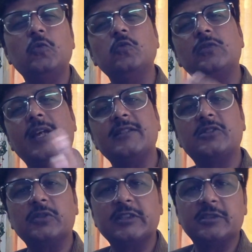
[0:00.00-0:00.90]
2
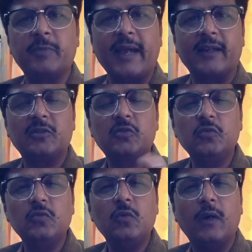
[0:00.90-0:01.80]
centuries back,
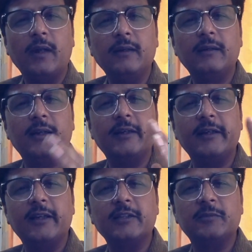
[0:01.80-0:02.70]
200
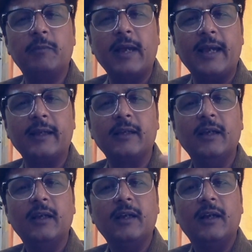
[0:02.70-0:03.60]
years back,
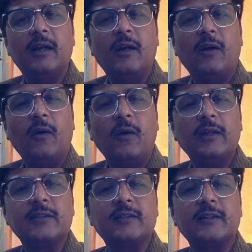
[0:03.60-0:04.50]

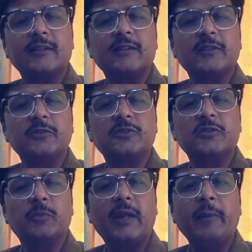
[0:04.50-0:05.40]
old generation used
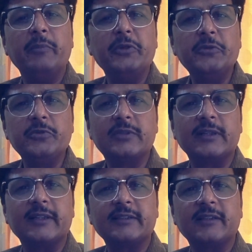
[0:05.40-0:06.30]
to blame new
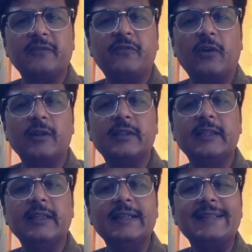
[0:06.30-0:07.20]
generation for
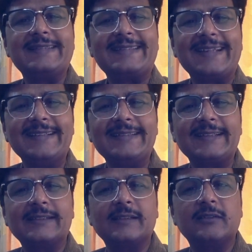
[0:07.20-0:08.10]
the
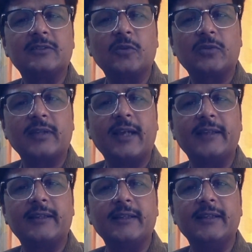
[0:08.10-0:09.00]
changes in
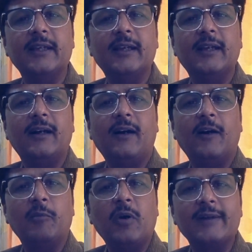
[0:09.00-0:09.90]
society
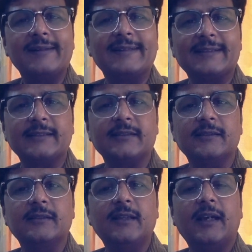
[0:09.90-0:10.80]
or modernization
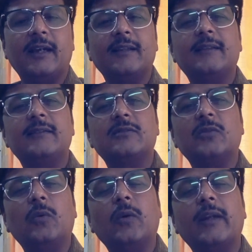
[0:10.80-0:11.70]
and so
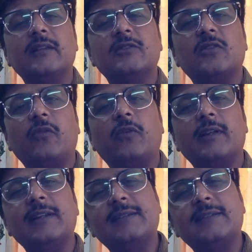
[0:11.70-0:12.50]
on and so forth. It